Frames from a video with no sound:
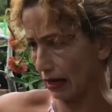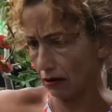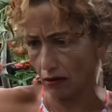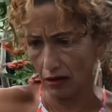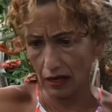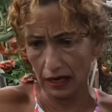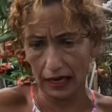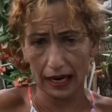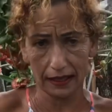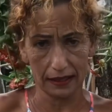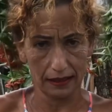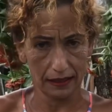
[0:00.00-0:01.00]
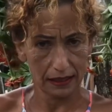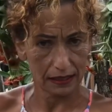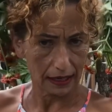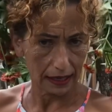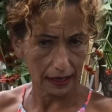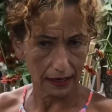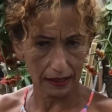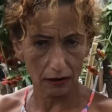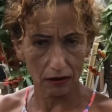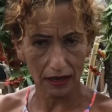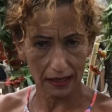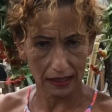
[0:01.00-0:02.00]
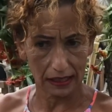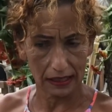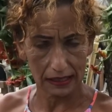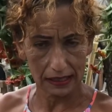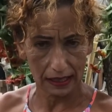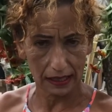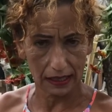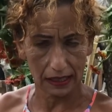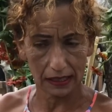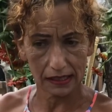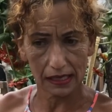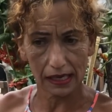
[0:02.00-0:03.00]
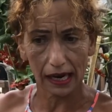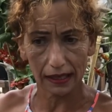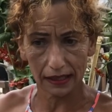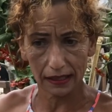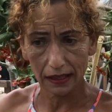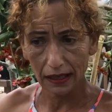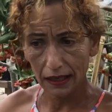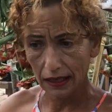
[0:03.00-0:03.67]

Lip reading: call it garden. It's like, they call it jardín. It's a jardín. It's a garden.